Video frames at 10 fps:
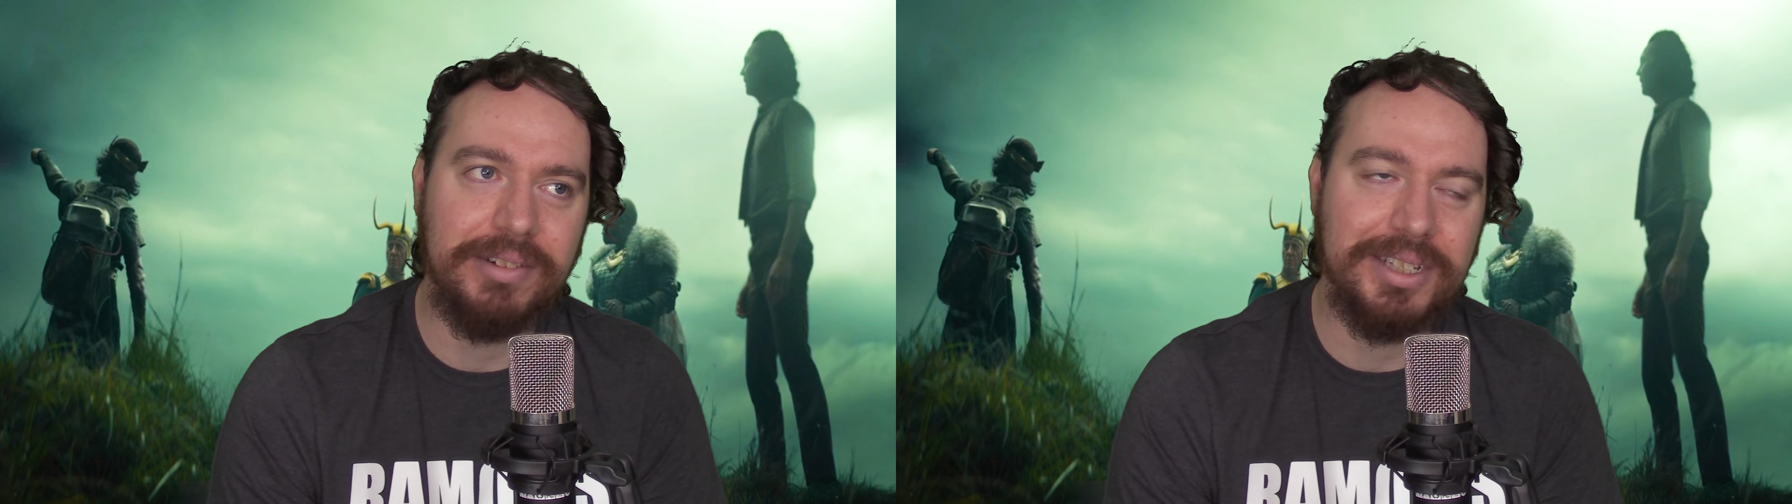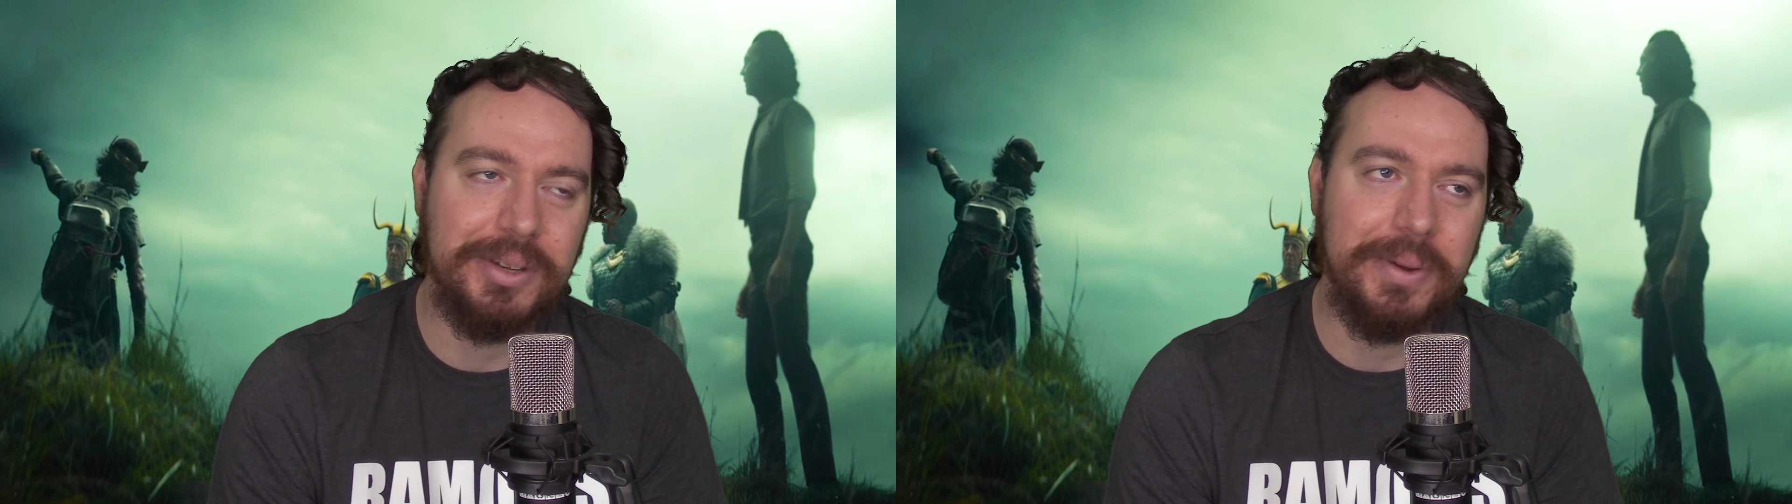
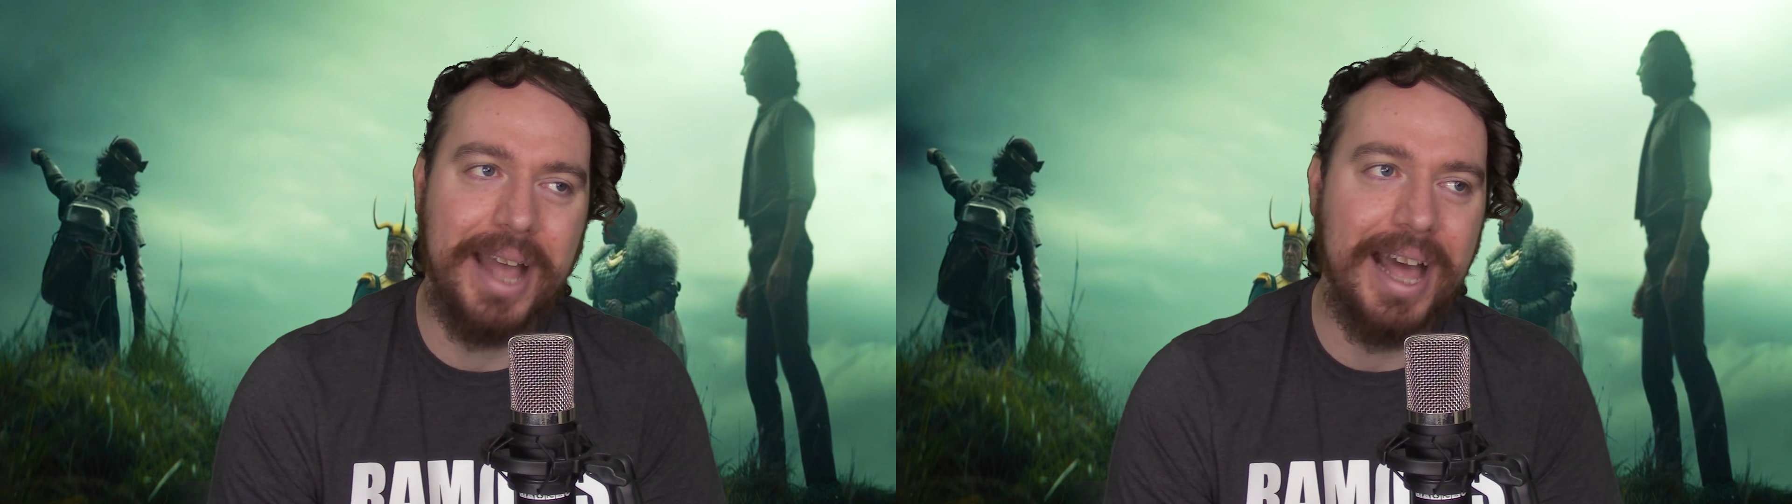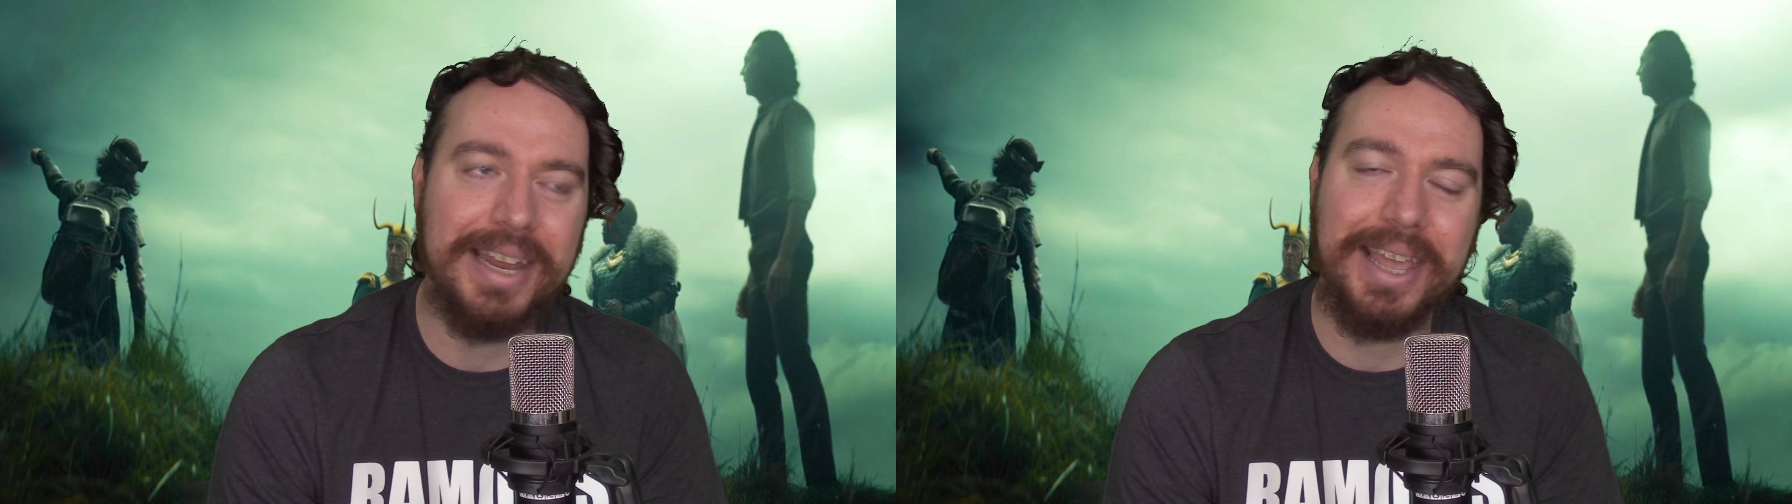to
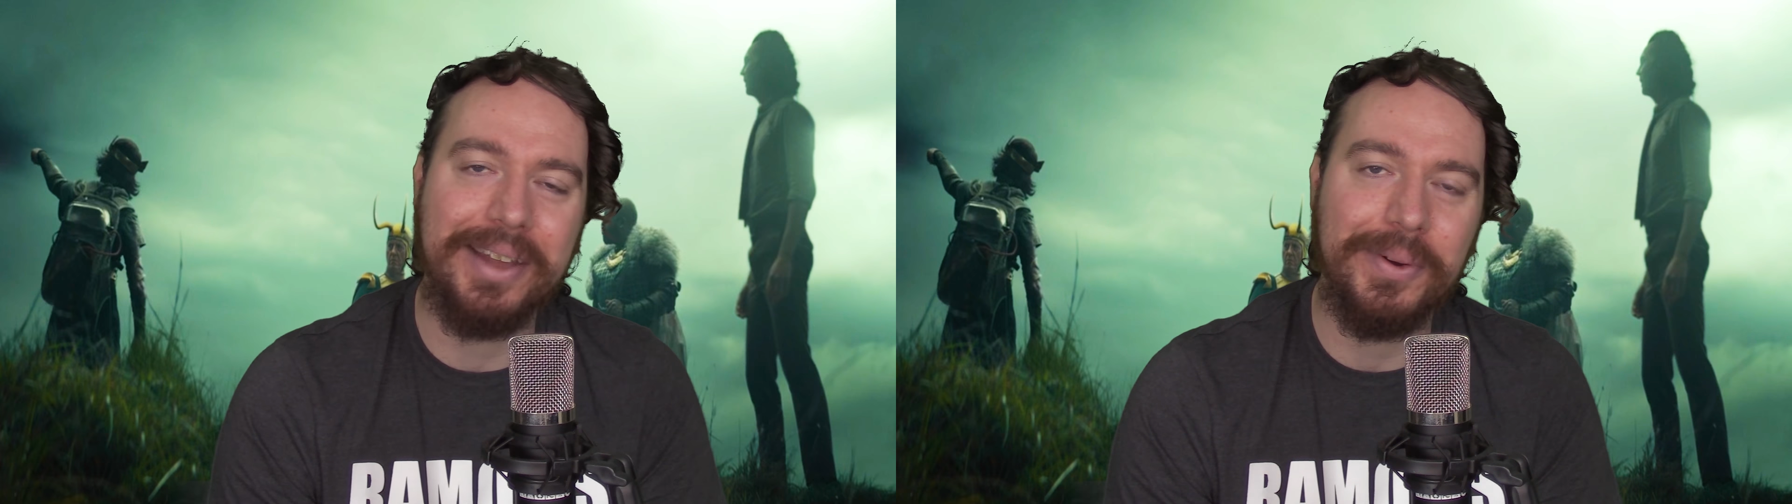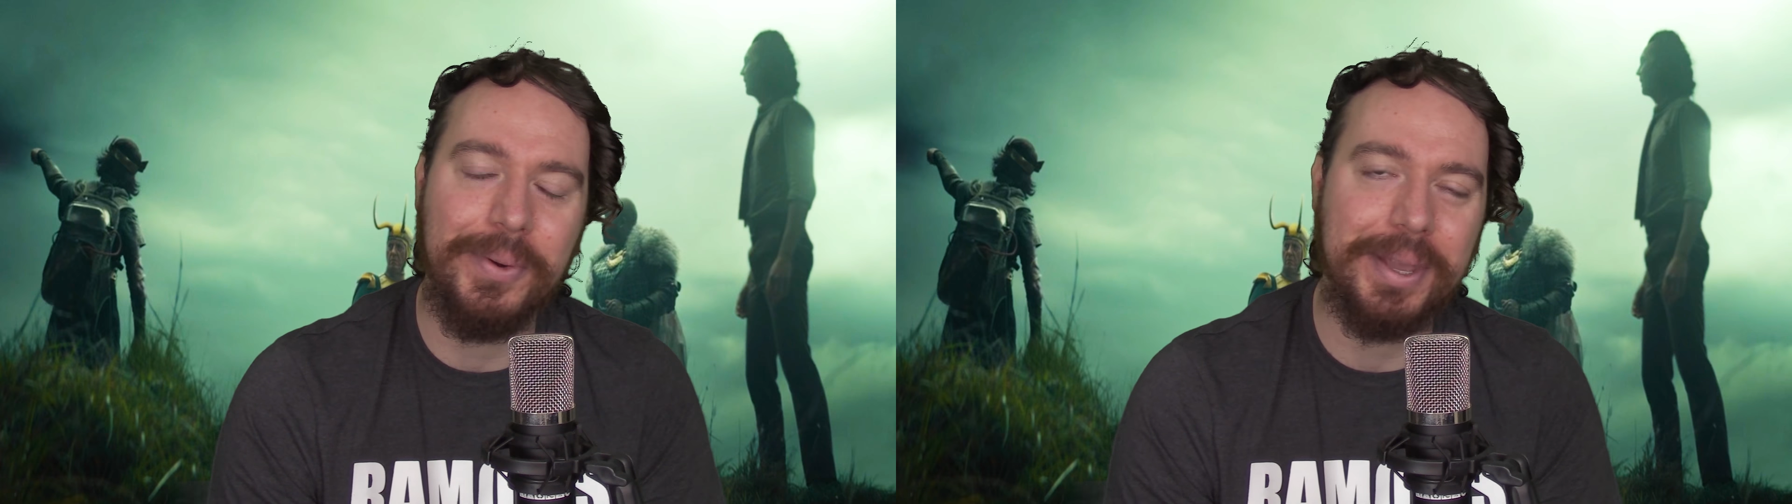
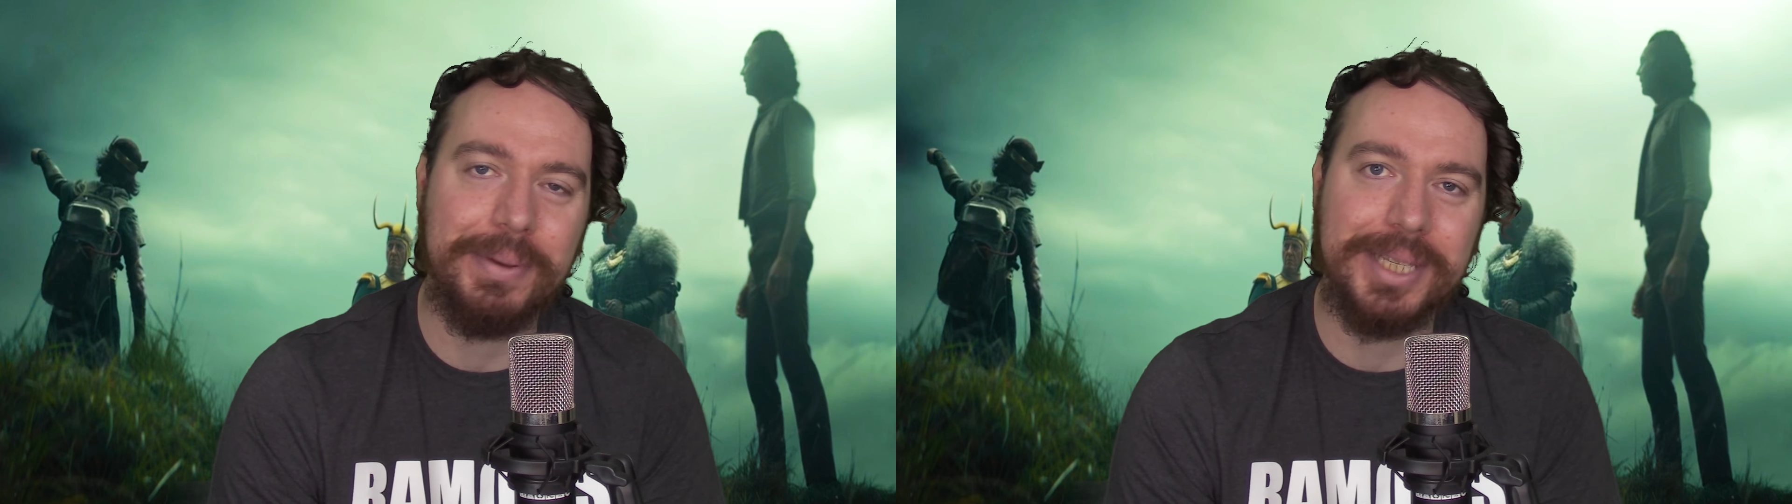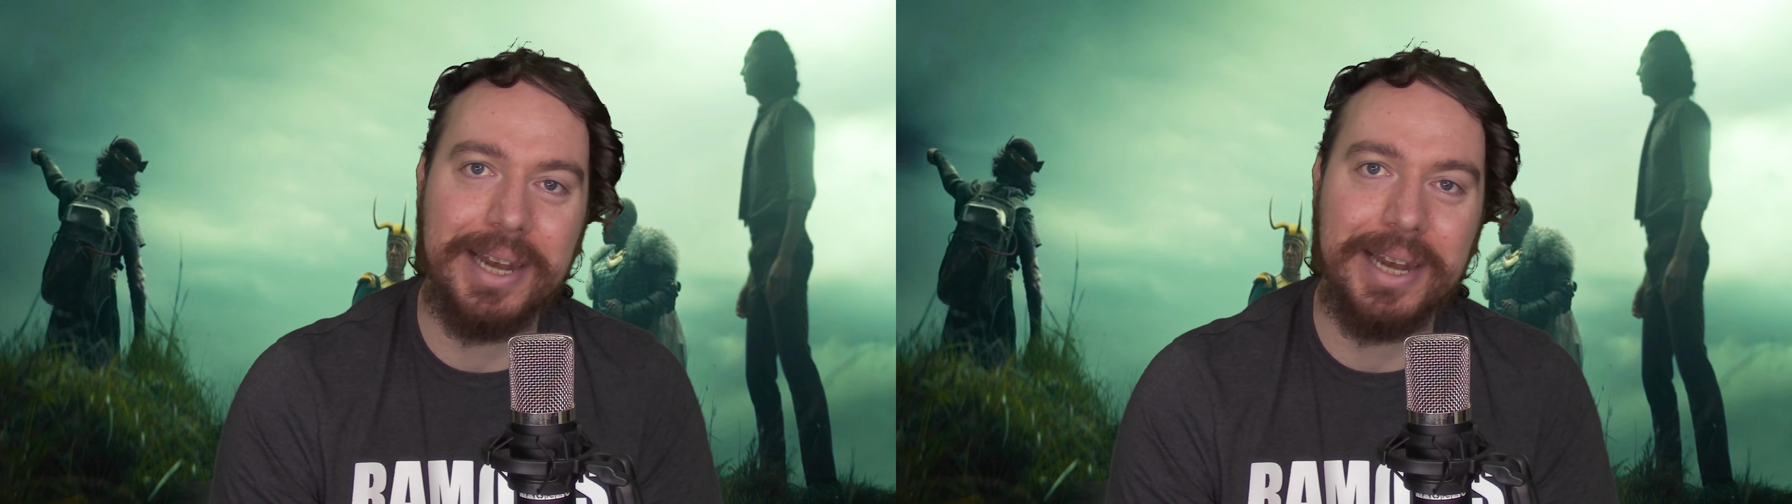Alligator Loki was